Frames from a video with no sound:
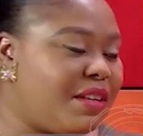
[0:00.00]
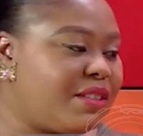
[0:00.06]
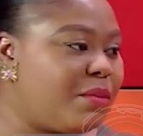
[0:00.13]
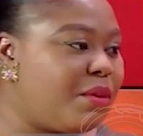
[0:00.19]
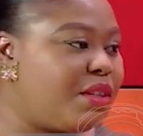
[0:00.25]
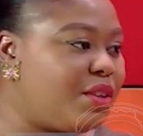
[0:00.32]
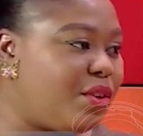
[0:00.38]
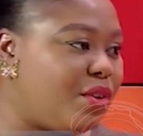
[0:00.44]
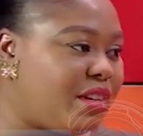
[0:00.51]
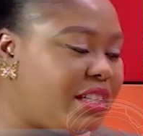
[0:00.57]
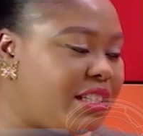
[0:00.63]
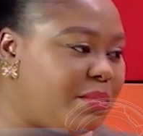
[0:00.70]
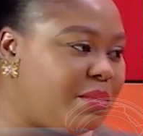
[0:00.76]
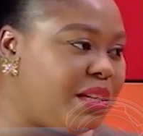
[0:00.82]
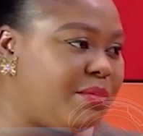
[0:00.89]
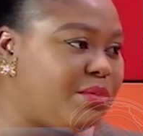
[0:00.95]
Somebody already
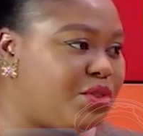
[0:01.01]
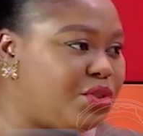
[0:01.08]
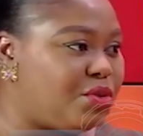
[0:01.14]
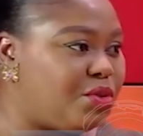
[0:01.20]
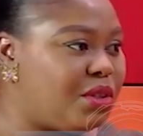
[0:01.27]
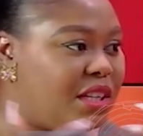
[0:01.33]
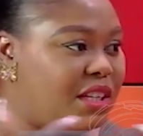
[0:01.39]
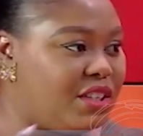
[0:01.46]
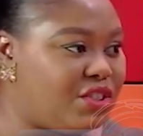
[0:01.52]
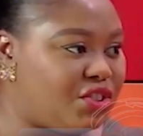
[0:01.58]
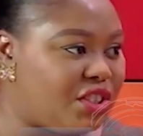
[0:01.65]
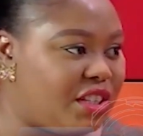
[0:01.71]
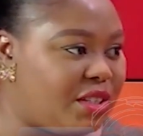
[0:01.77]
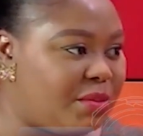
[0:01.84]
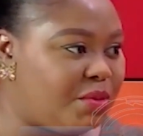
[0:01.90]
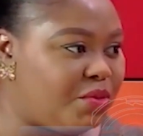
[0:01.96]
blamed you
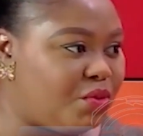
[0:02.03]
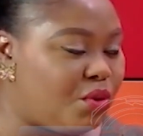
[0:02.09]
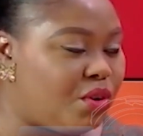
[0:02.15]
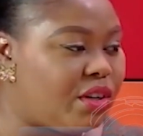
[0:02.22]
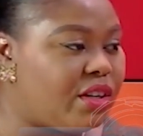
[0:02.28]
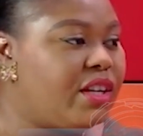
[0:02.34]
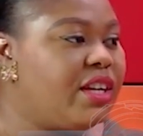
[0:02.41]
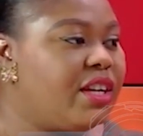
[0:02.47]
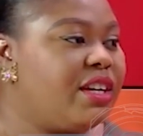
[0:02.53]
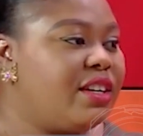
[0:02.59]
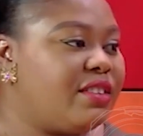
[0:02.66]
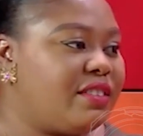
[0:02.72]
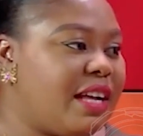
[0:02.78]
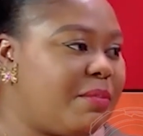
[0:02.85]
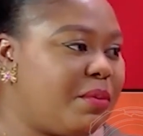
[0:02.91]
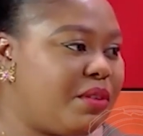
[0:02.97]
initially before
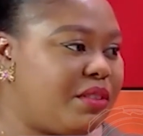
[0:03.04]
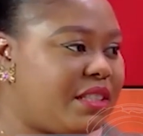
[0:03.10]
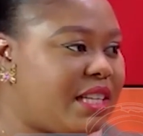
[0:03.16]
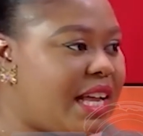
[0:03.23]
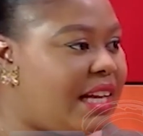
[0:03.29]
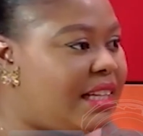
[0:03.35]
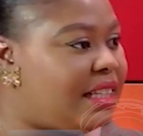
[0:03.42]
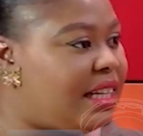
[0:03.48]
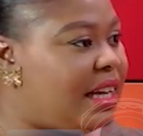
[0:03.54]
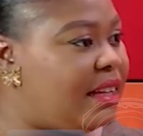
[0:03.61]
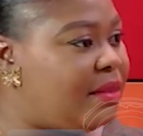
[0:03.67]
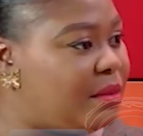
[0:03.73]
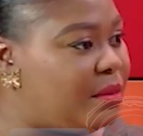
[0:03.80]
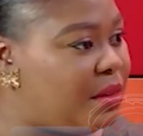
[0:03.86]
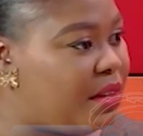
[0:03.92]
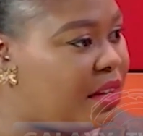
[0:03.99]
that person had
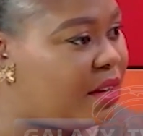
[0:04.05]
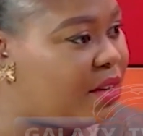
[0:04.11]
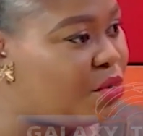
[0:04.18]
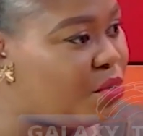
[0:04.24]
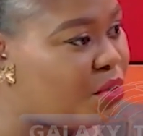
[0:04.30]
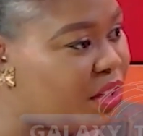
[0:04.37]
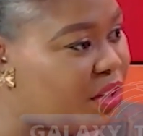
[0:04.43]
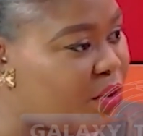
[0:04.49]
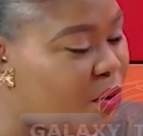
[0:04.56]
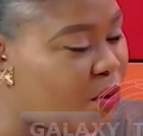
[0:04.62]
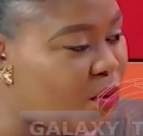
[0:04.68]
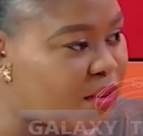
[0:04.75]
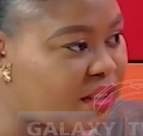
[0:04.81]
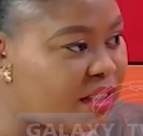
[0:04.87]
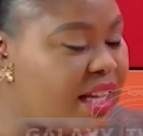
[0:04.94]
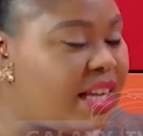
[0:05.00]
a chronic
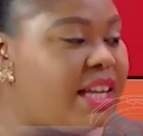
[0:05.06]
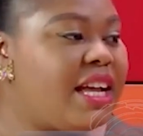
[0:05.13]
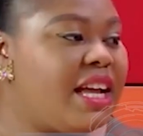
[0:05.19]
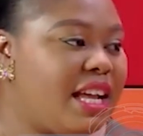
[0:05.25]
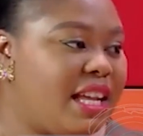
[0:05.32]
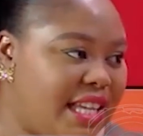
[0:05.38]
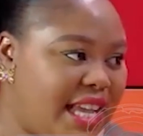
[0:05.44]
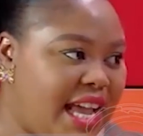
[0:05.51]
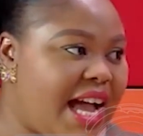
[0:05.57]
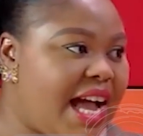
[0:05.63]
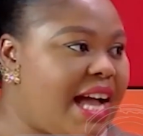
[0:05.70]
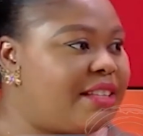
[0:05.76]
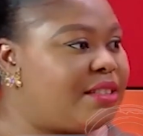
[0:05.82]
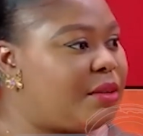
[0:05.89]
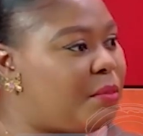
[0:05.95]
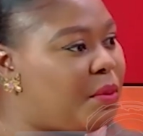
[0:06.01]
ulcer. Yeah,
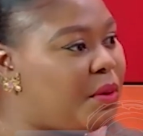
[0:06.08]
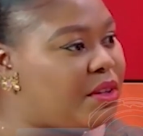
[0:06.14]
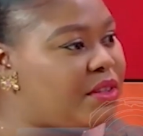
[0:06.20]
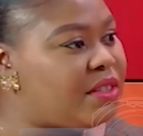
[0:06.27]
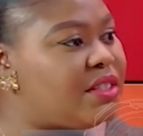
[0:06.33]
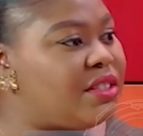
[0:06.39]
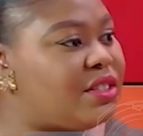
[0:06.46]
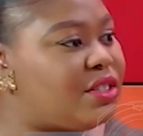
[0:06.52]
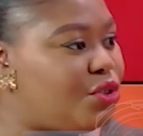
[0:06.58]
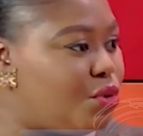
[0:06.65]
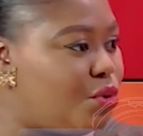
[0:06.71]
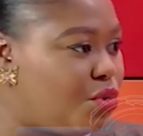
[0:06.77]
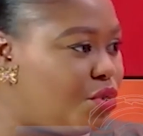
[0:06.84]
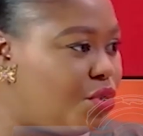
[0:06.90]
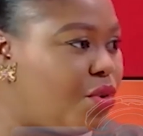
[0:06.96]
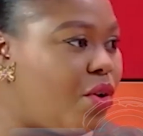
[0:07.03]
and some persons,
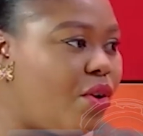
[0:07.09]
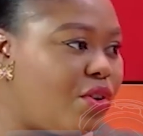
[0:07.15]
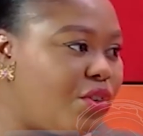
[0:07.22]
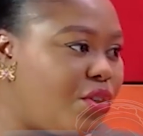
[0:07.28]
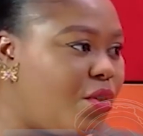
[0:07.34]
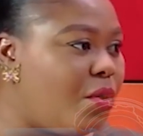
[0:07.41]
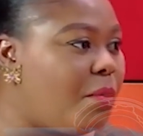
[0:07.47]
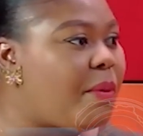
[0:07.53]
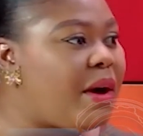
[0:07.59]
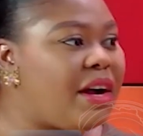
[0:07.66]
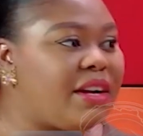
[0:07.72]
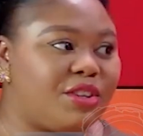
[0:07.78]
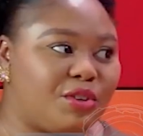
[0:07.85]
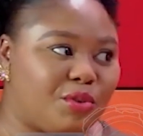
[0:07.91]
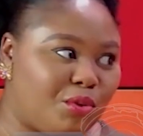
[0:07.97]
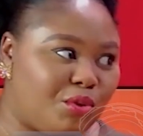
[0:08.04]
you on your own
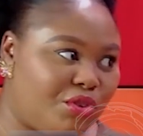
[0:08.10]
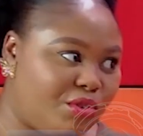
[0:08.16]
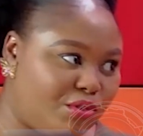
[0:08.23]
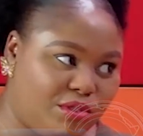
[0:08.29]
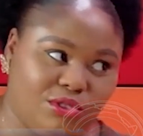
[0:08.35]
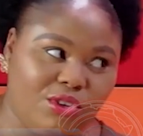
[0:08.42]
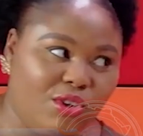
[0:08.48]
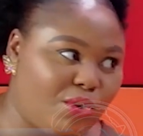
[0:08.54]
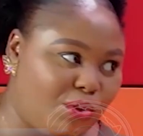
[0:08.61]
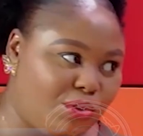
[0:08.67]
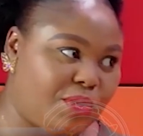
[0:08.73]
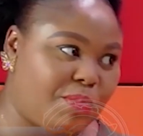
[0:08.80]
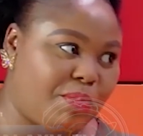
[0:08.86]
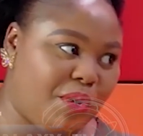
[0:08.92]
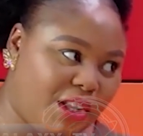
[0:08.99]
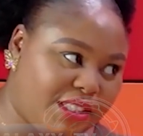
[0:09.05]
part, you could not go to
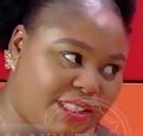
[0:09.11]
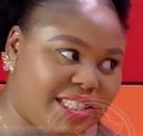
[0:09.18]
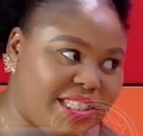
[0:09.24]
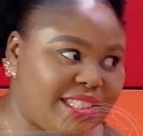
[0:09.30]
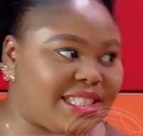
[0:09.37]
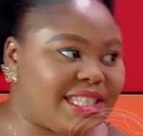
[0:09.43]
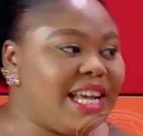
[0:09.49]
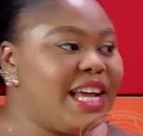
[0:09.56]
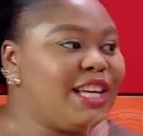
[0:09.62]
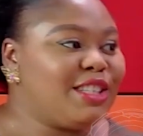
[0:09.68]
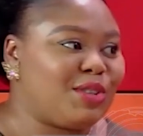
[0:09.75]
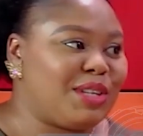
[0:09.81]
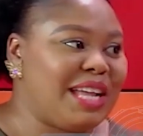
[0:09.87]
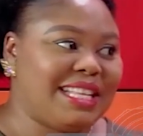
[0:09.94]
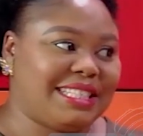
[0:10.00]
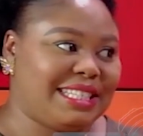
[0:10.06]
parties. So
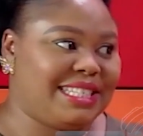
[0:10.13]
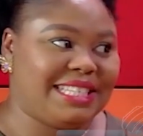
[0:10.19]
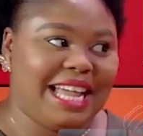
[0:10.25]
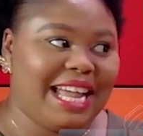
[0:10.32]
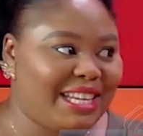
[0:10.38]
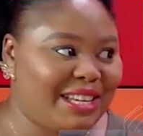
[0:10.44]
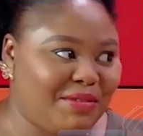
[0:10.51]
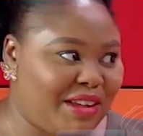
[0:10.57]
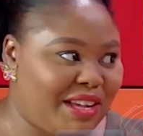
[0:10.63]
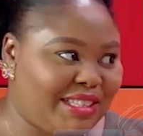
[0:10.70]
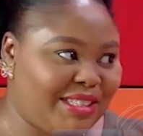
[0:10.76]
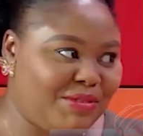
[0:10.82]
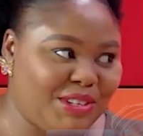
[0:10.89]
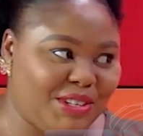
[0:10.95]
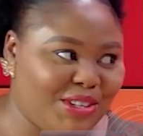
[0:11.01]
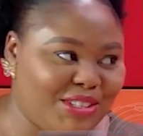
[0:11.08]
that's the side effects.
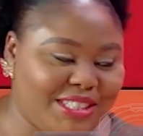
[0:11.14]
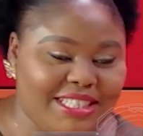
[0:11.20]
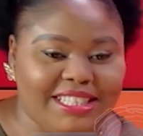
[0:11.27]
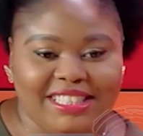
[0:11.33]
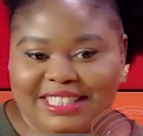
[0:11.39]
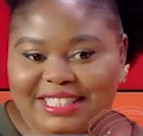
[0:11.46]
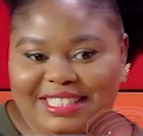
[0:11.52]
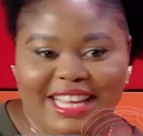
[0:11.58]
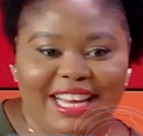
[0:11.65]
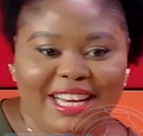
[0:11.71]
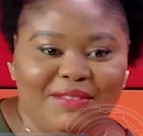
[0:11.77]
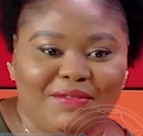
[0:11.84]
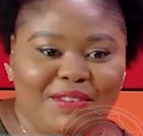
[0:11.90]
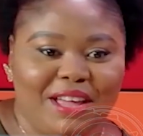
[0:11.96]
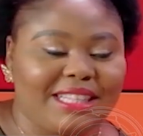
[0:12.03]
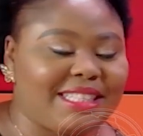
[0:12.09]
If you're not seeing it's the side
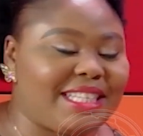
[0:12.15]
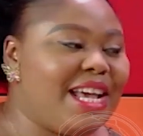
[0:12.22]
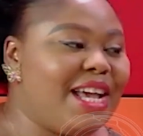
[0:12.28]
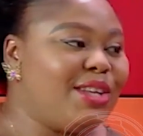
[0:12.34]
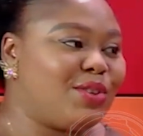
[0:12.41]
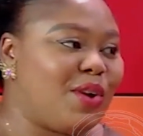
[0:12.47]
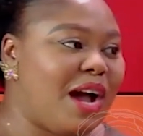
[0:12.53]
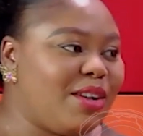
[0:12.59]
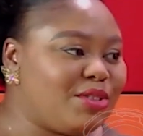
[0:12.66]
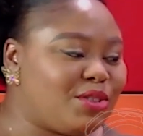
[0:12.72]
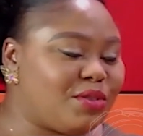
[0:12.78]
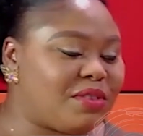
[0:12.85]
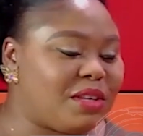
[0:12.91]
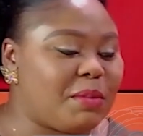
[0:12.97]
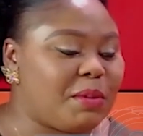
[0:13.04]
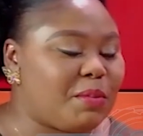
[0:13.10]
effect. So how do you
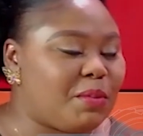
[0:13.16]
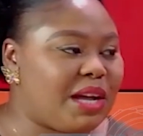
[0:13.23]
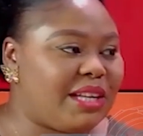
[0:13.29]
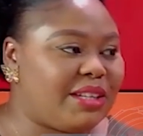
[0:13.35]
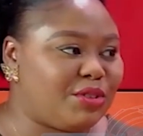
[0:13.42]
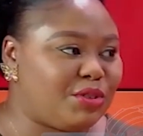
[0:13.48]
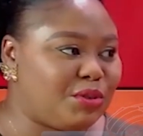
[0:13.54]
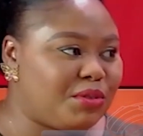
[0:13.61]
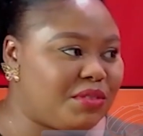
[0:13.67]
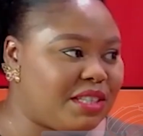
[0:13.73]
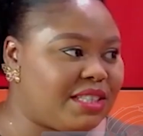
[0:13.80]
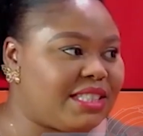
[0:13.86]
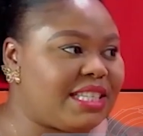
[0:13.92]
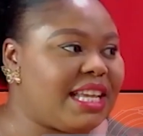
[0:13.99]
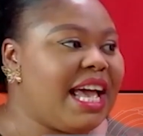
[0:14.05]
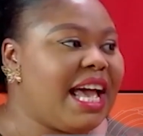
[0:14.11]
think people can do
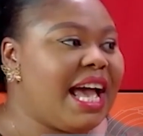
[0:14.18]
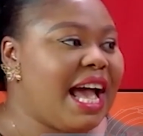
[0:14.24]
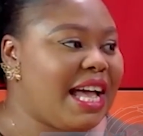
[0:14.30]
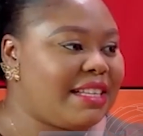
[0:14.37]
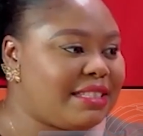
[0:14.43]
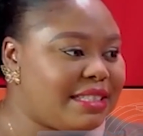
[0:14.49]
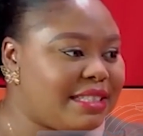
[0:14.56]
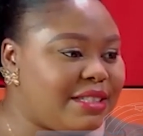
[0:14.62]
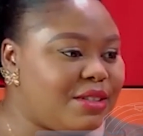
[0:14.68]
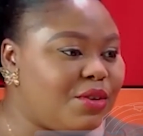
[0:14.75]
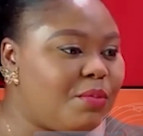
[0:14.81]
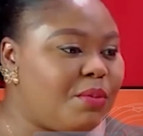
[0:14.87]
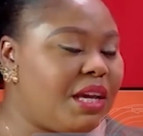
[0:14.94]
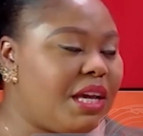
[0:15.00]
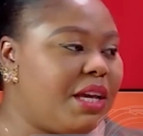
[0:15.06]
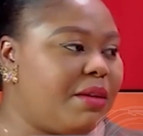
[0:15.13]
this and still
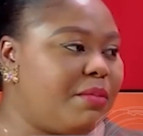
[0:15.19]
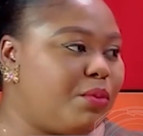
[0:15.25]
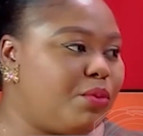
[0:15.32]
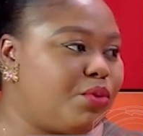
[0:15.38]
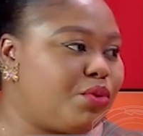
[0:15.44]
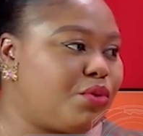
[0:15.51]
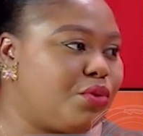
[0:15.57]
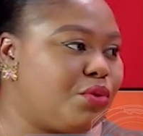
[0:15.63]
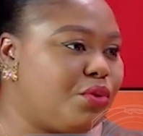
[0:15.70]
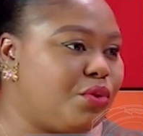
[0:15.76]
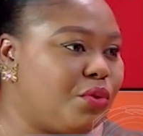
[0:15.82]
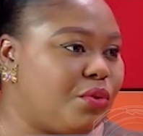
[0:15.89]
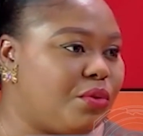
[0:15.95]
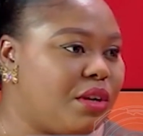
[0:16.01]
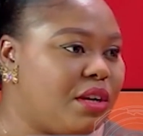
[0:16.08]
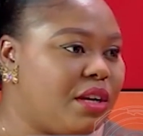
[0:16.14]
be able to, you
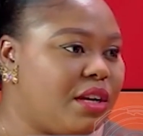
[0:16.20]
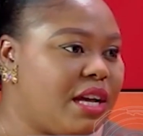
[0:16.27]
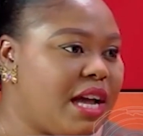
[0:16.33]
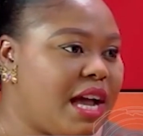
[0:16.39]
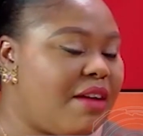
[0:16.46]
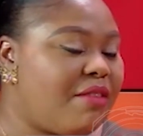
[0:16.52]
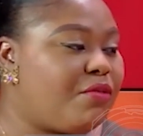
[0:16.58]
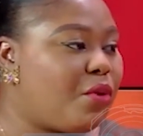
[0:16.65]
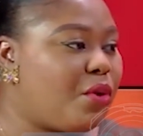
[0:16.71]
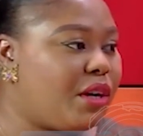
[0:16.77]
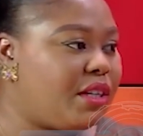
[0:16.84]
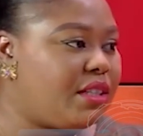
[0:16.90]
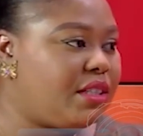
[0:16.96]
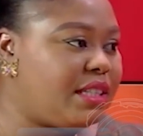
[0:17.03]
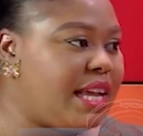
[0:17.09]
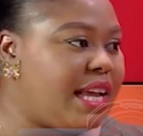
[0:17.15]
know,
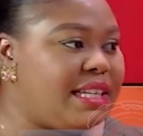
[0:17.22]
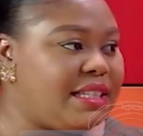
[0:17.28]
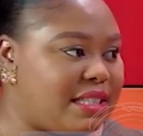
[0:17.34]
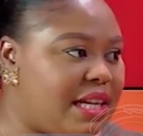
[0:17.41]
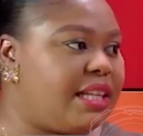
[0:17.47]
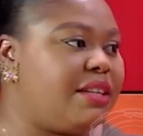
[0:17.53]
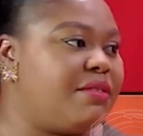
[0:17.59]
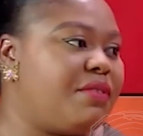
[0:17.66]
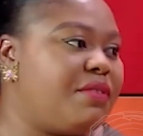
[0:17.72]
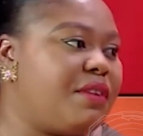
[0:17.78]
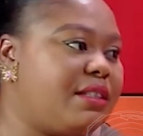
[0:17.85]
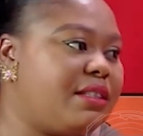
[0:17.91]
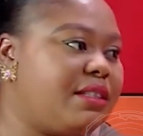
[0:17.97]
avoid any side effects?